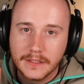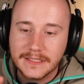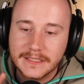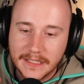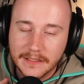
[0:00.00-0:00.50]

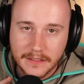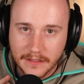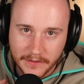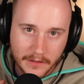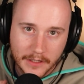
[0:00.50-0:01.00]
stealing
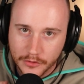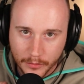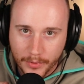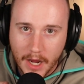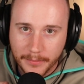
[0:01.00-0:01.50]
of intellectual
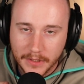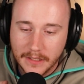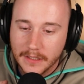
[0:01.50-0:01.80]
property.